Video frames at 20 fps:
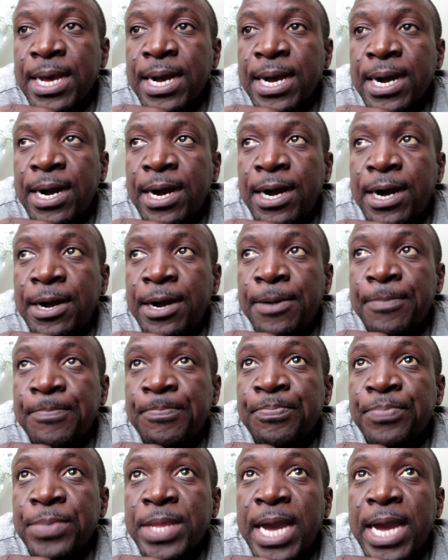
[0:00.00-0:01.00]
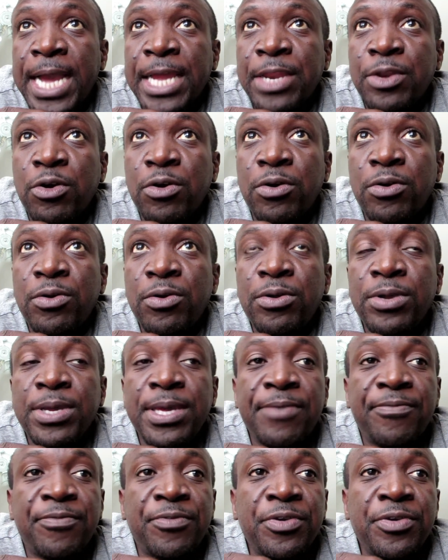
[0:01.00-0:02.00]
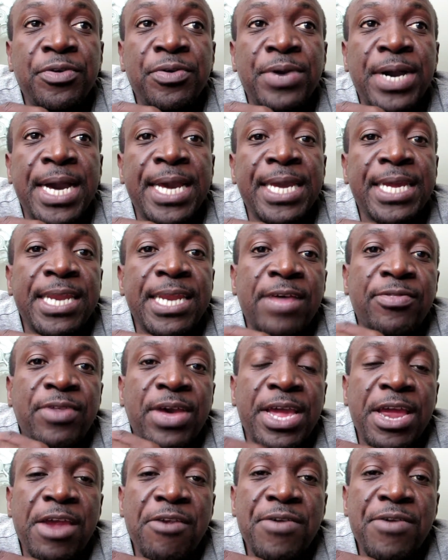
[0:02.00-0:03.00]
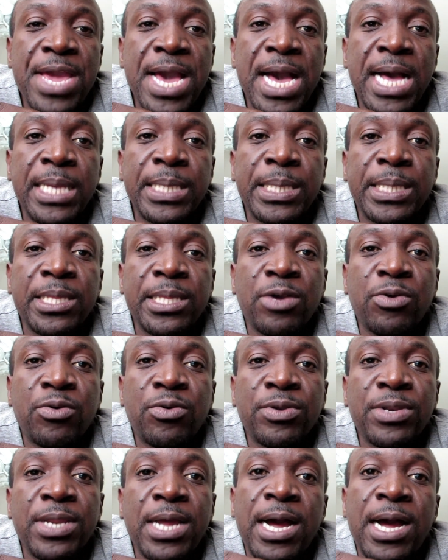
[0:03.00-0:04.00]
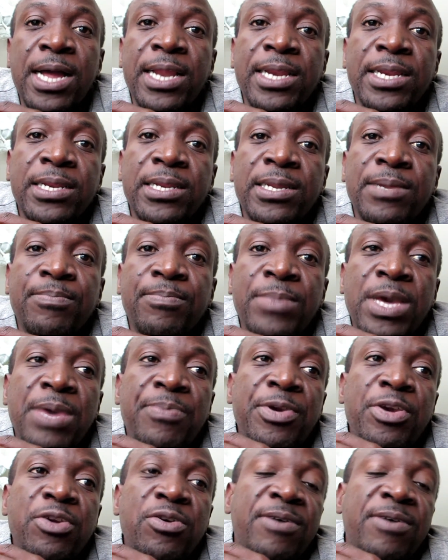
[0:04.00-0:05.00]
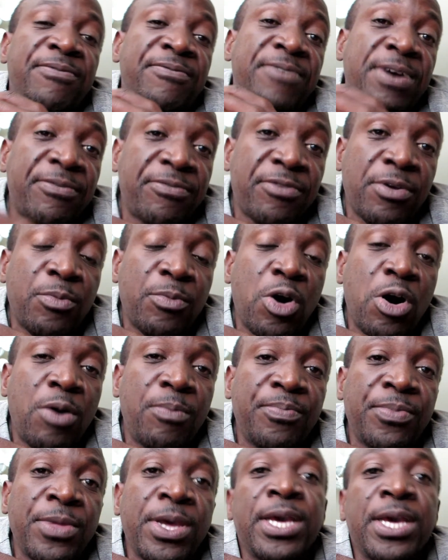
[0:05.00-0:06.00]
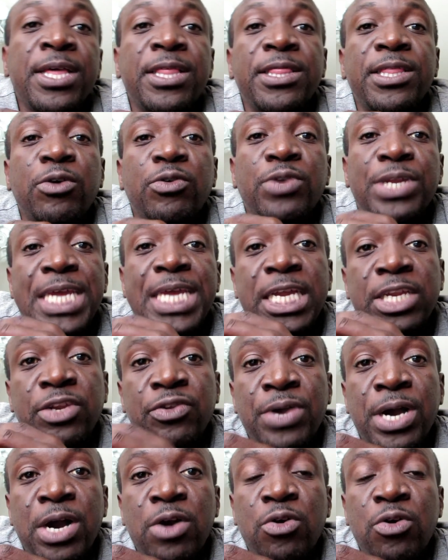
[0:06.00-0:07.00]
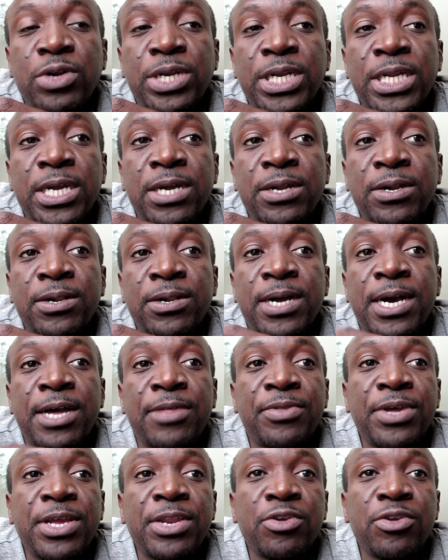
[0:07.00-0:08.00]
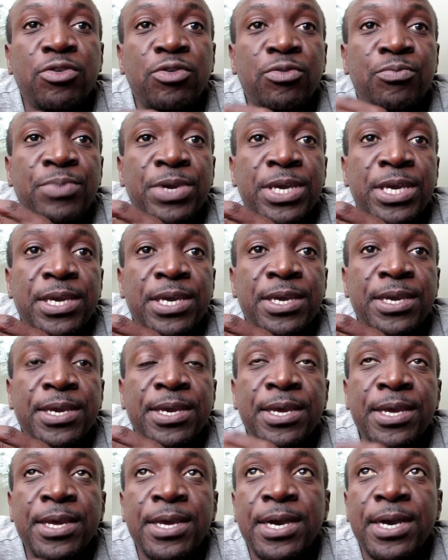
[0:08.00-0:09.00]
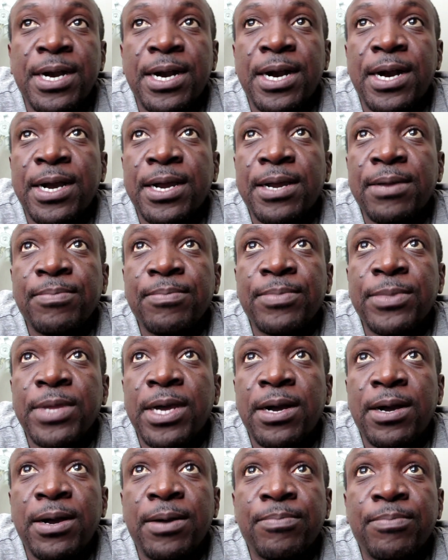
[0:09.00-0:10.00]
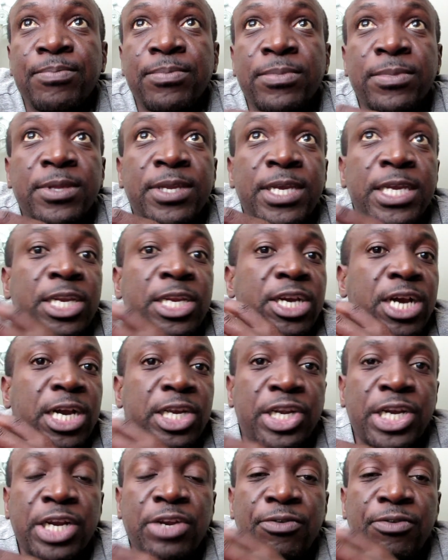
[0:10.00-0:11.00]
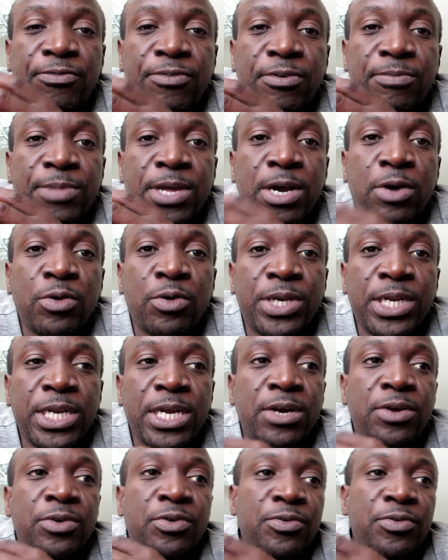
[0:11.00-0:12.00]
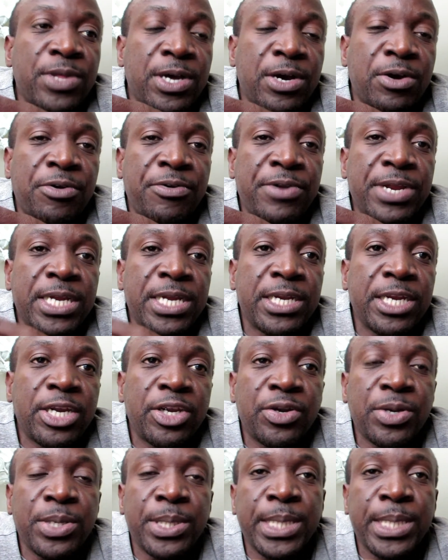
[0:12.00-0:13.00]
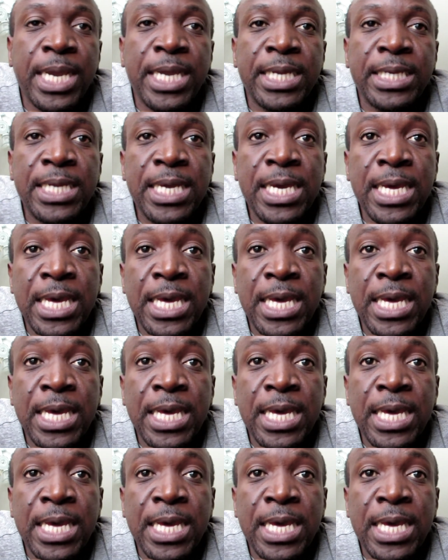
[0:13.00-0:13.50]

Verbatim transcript: um, i know if you are in other areas they would and maybe you are far from home they would get you a hotel and then you would be uh, um, getting a shuttle from the hotel to the orientation site.